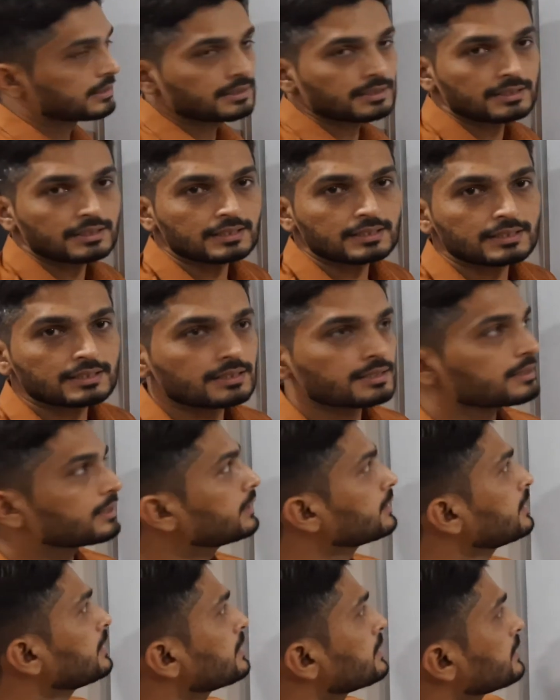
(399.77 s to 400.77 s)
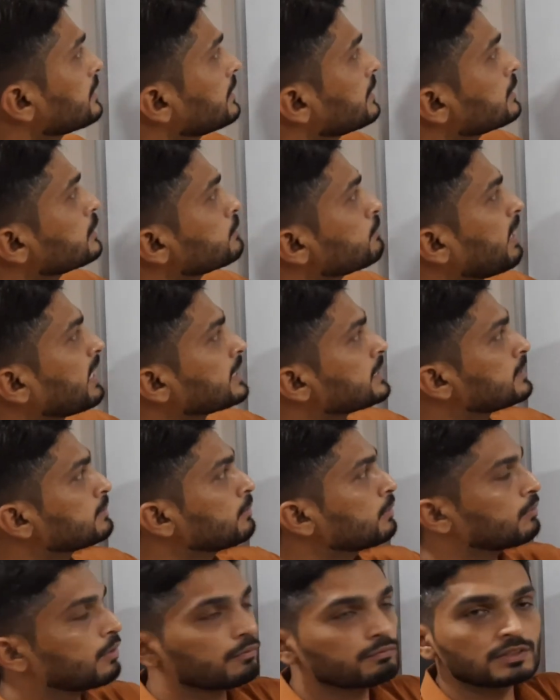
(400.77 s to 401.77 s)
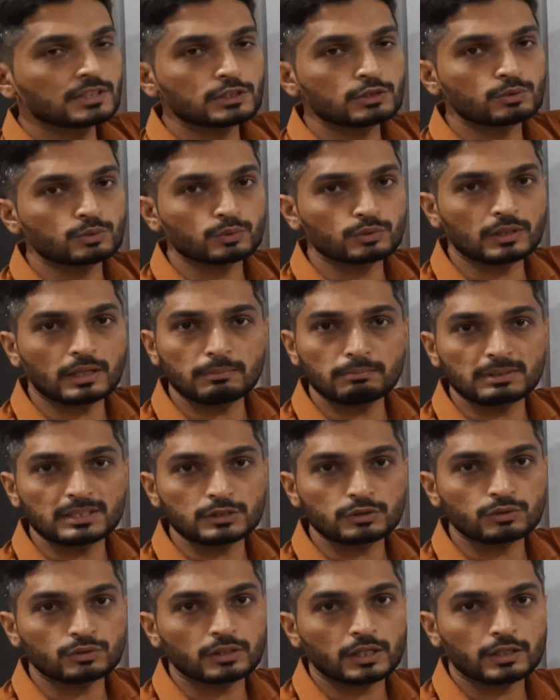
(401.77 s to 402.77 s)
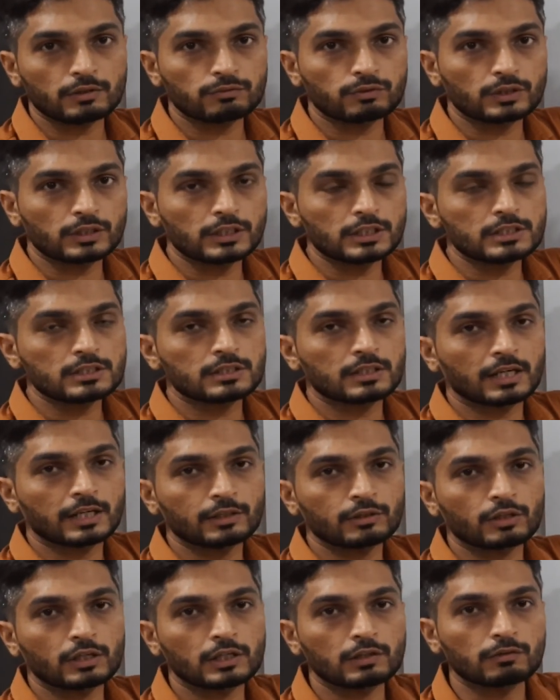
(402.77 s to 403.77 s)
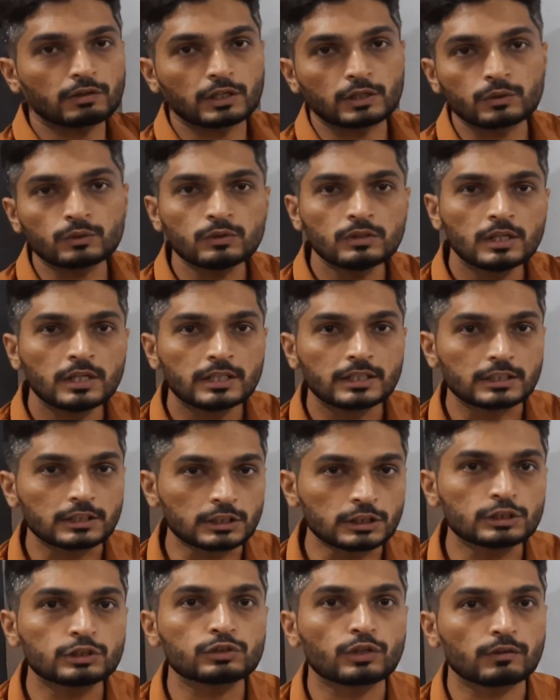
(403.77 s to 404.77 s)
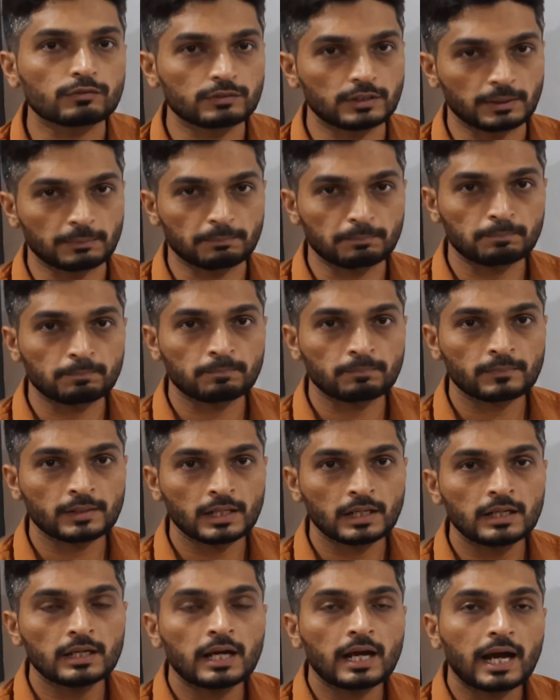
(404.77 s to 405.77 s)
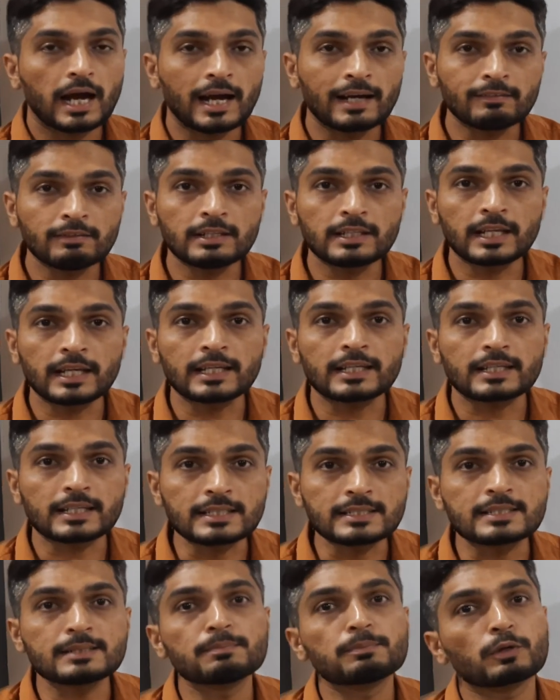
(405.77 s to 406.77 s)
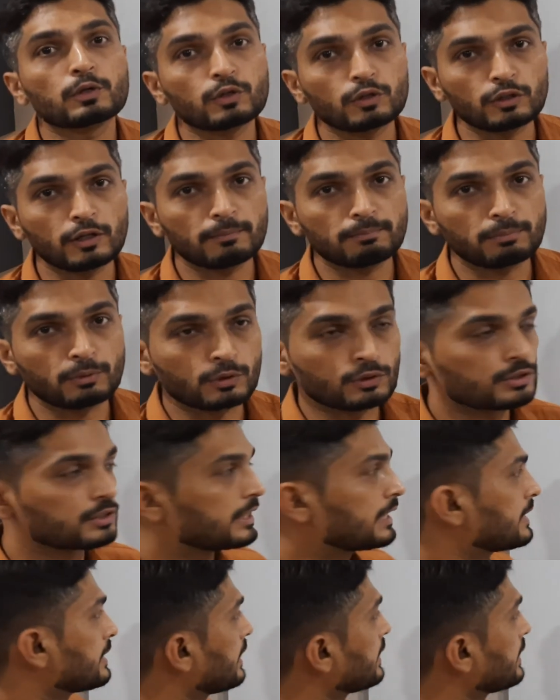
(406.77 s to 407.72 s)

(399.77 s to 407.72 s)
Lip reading: Since yes, it is maximum of these two numbers. So therefore, it is greater than or equal to each of them. I will take reciprocal of both sides.